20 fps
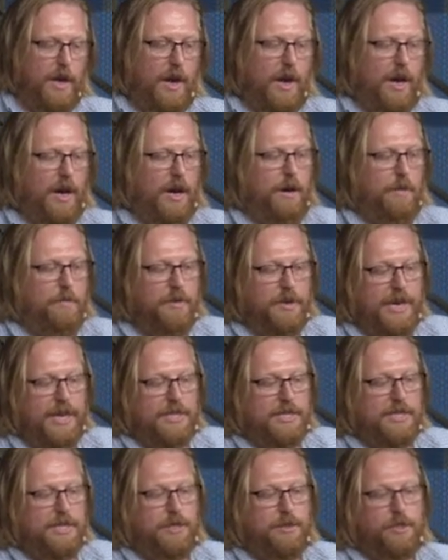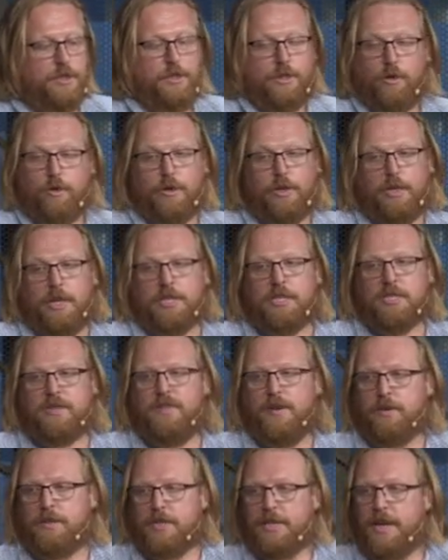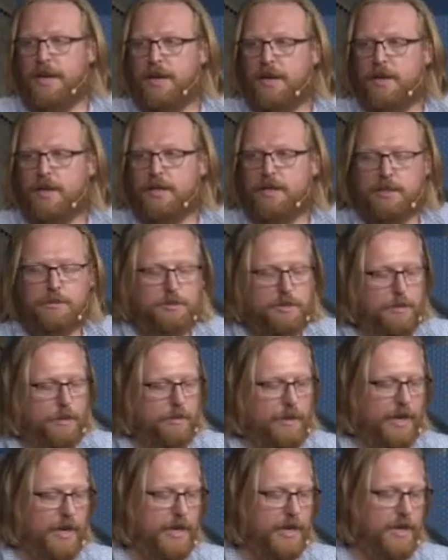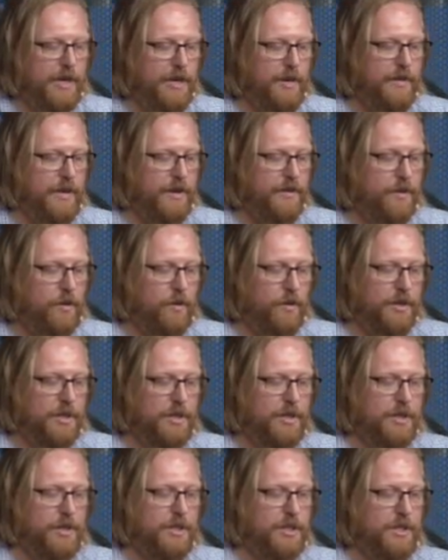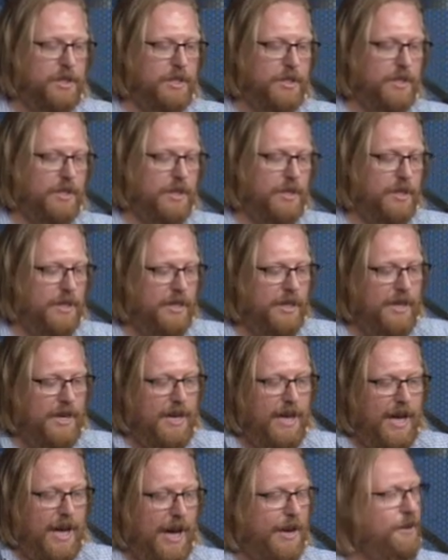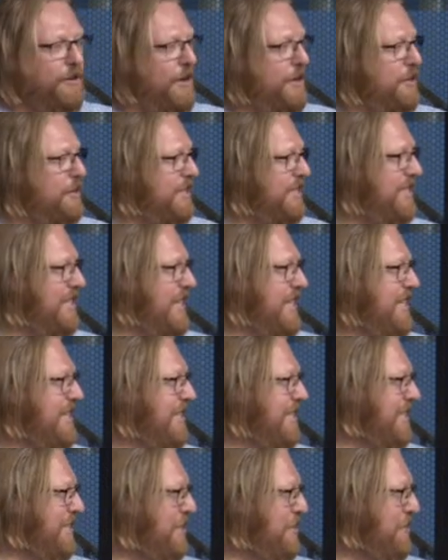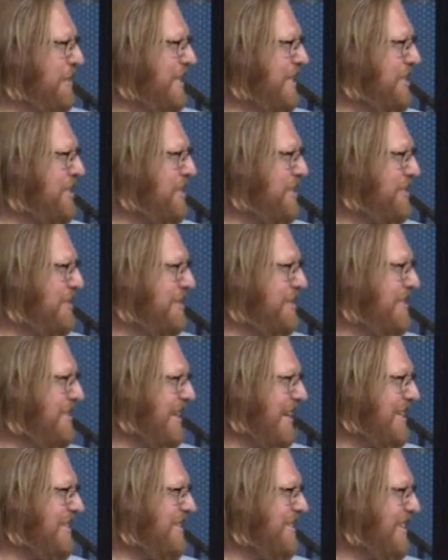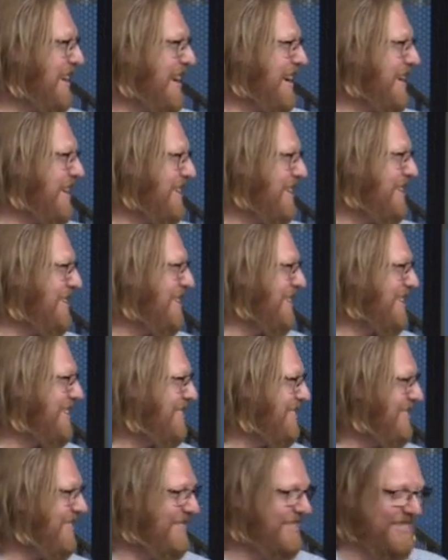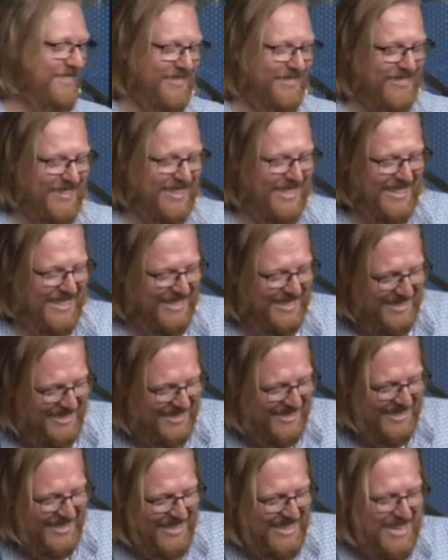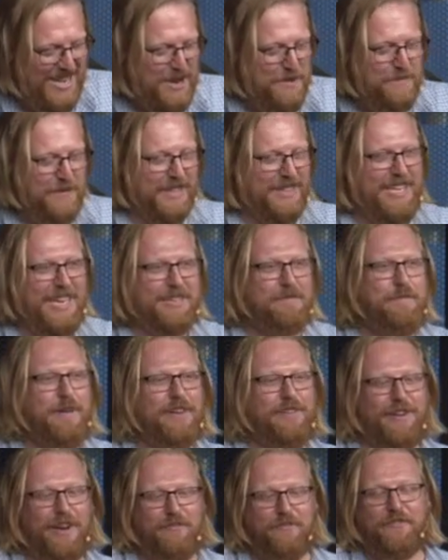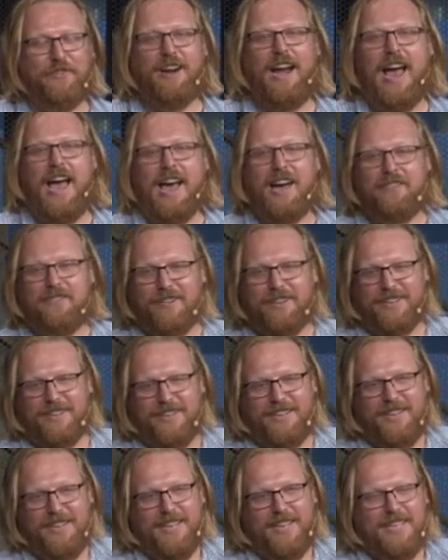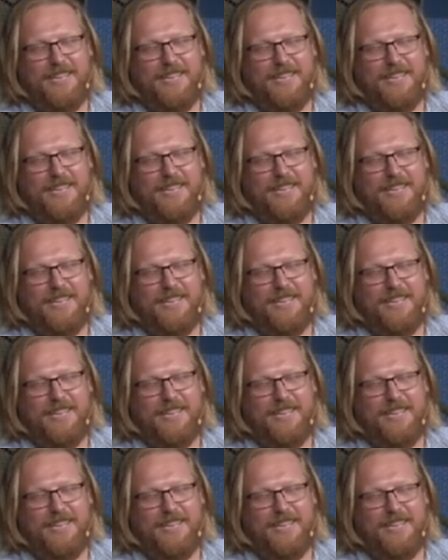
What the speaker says: The next tutorial I just found today, it seems to be pretty good, and then of course there's I don't know how you say it, it's Dranger or Dr. Anger, I don't know what it is, but that's been around forever.